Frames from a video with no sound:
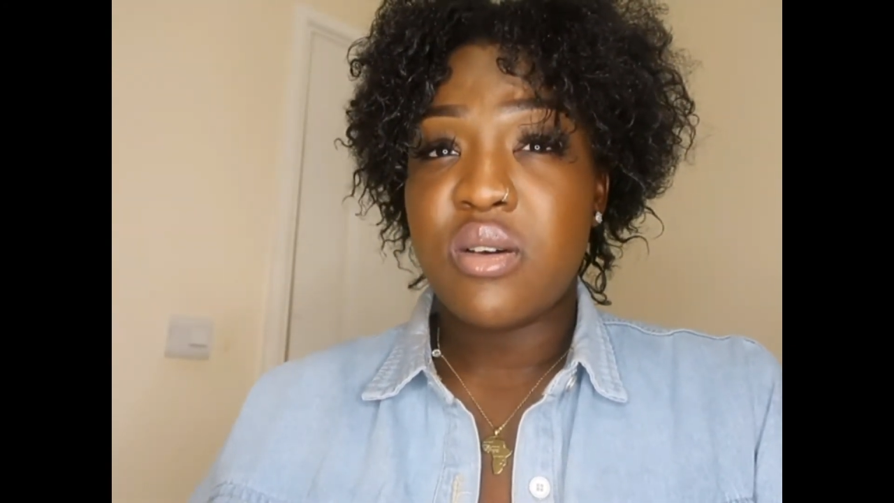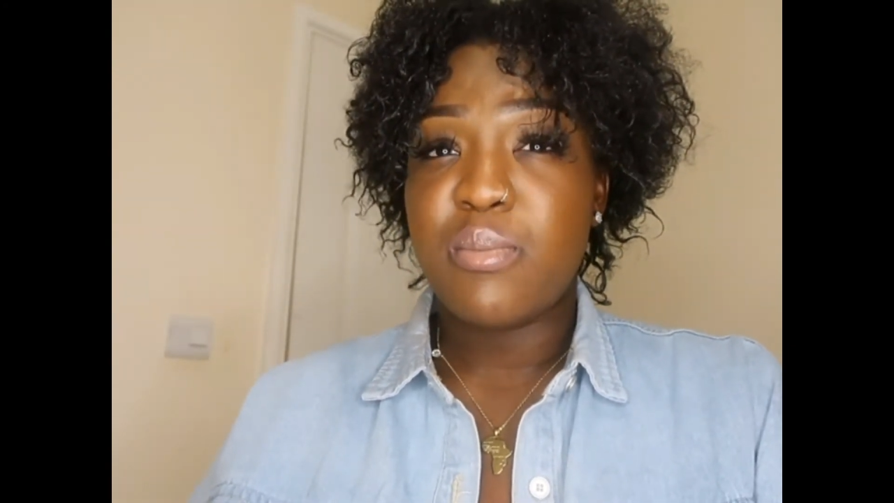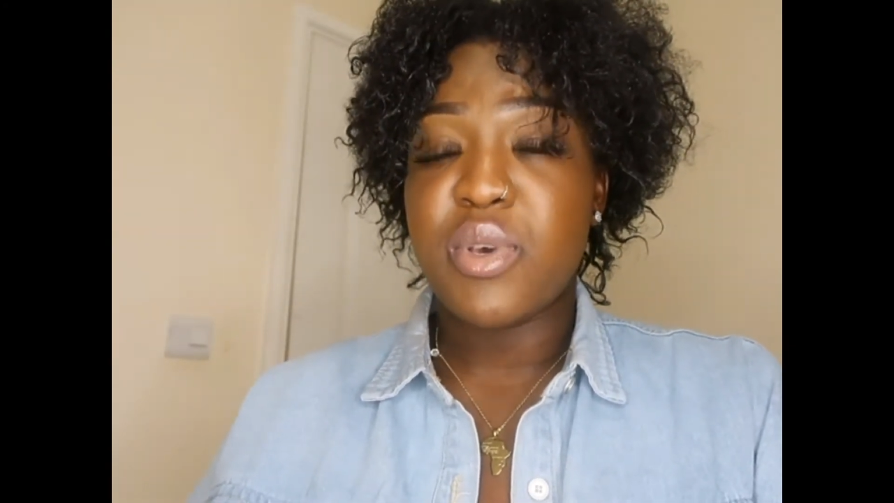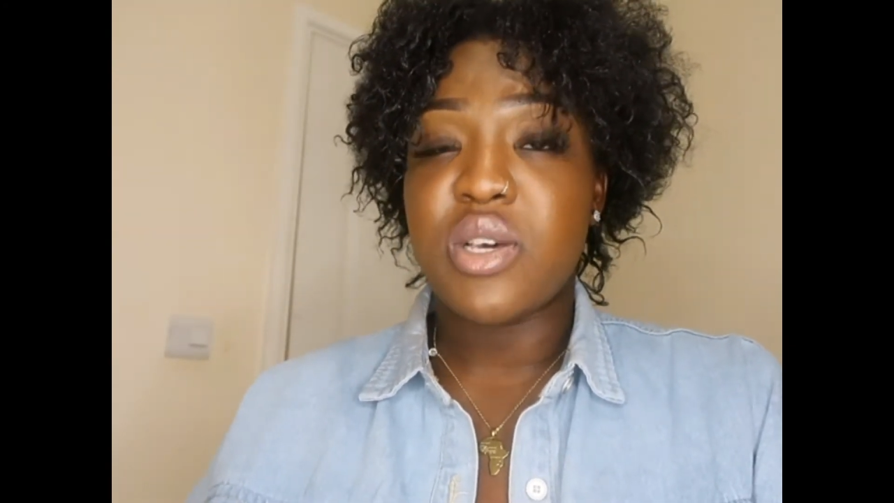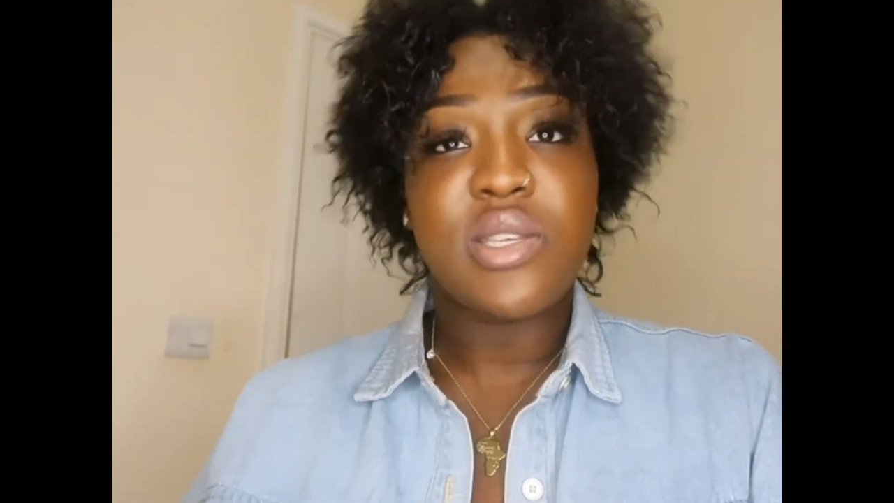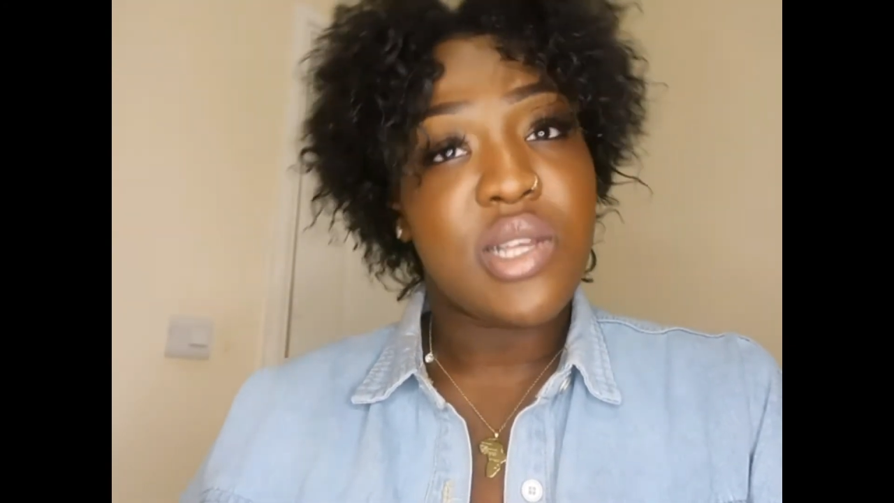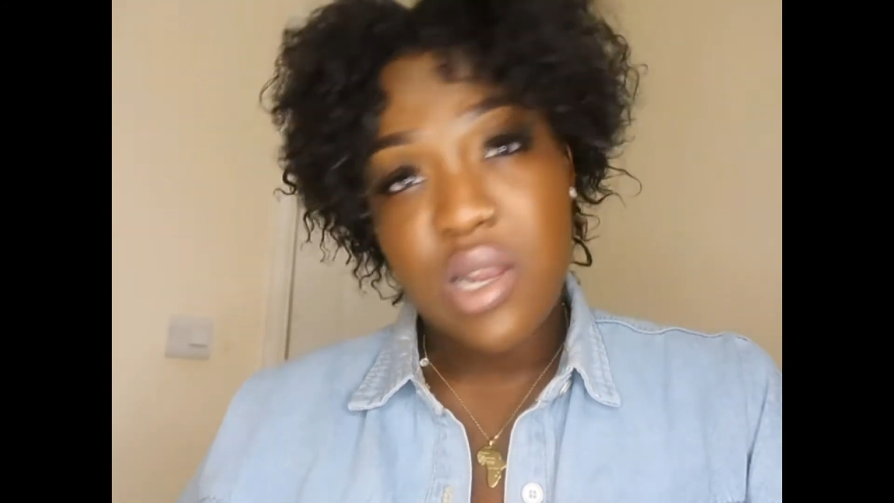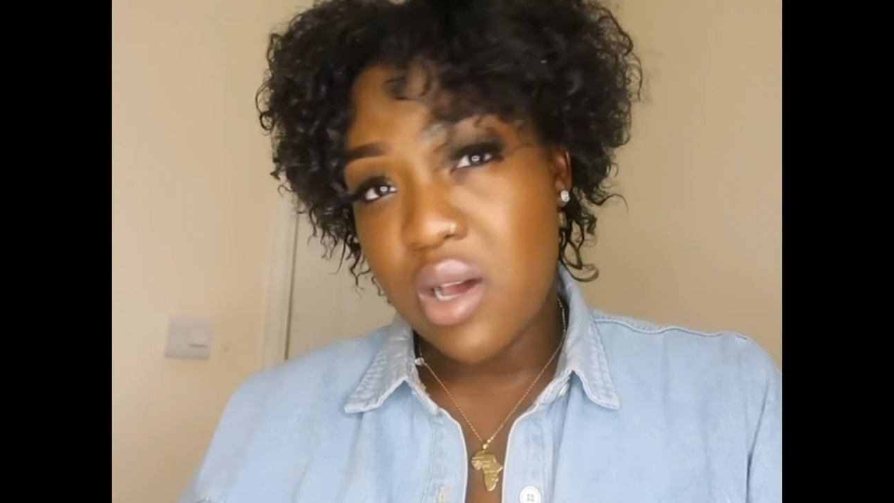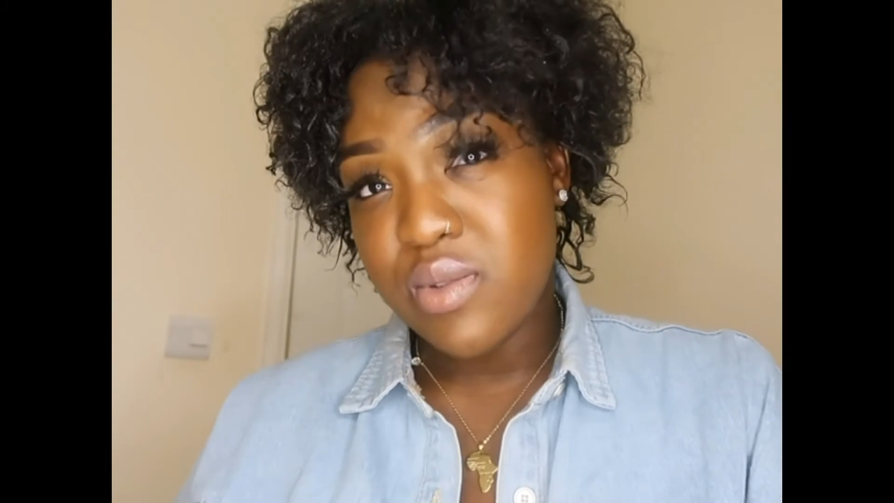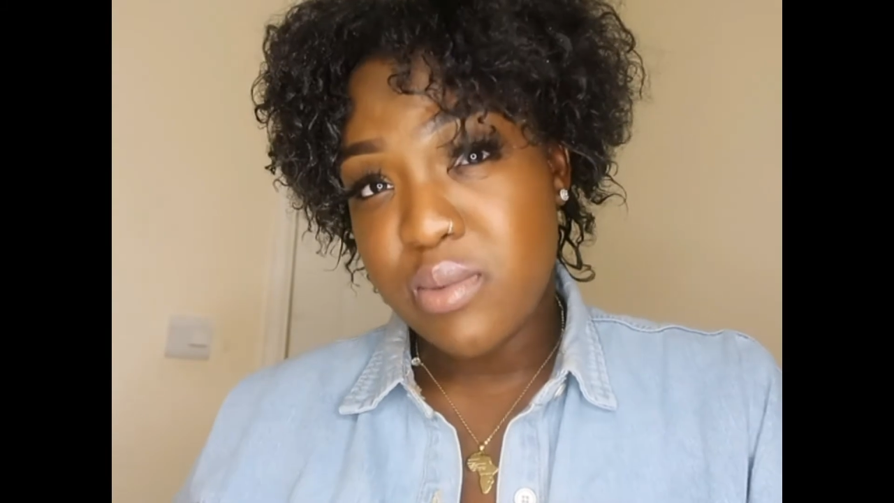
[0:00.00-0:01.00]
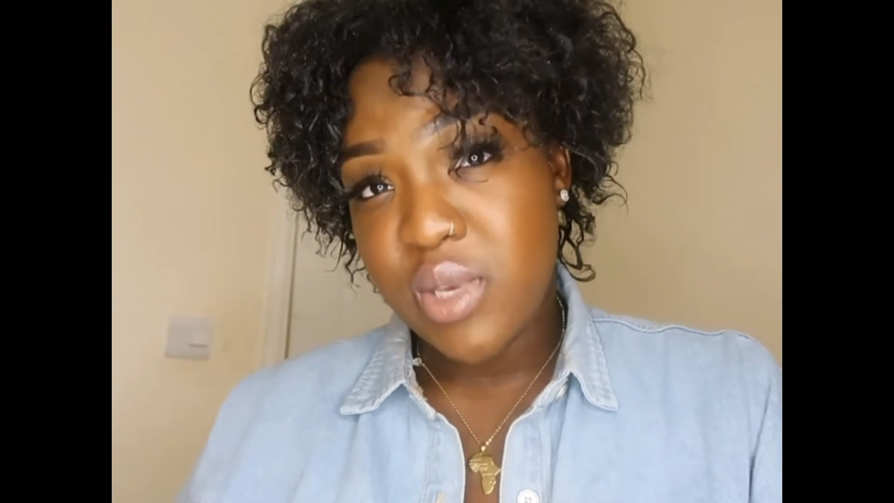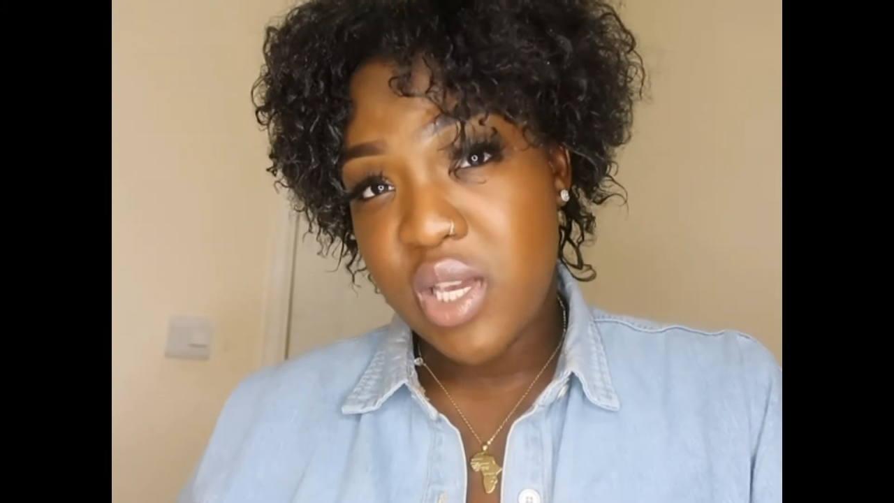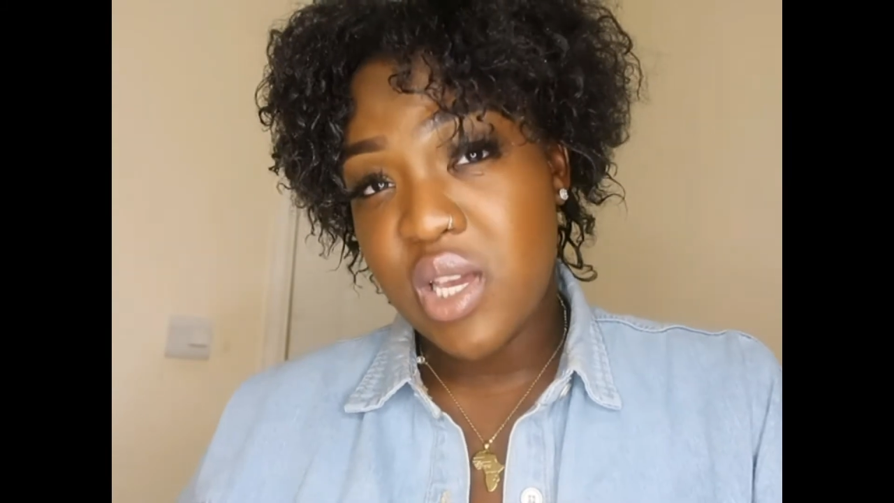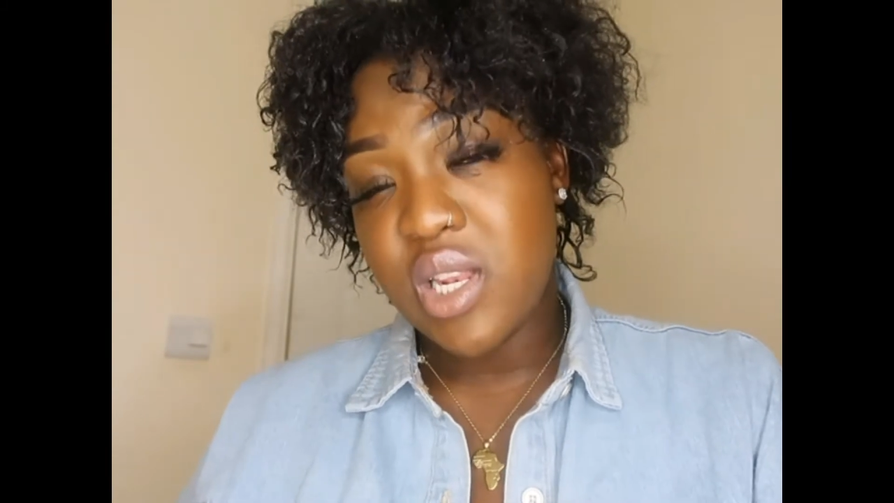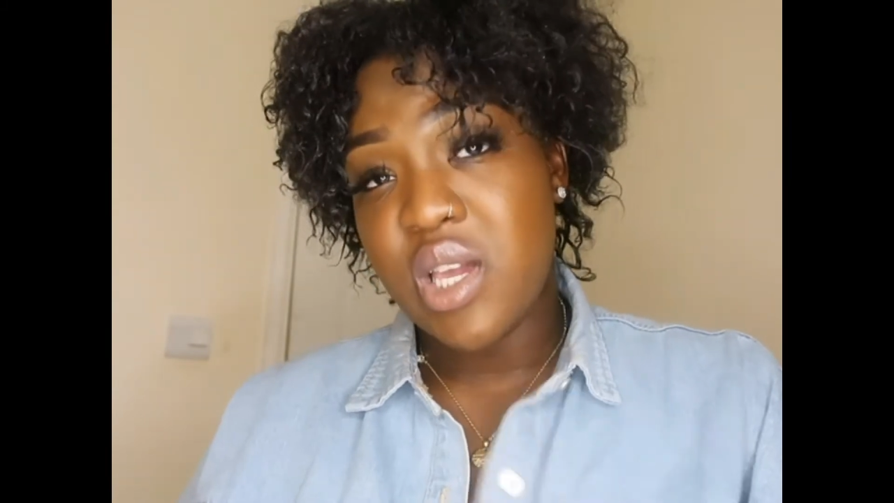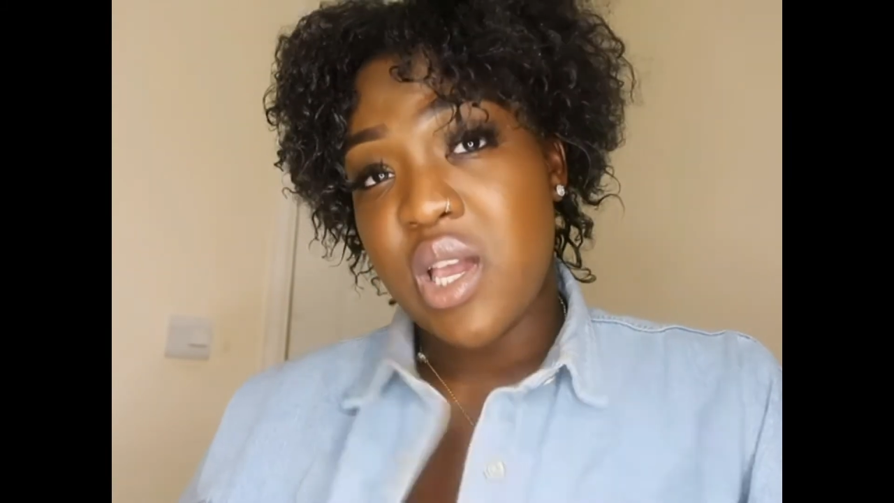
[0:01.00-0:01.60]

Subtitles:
because he loves me and he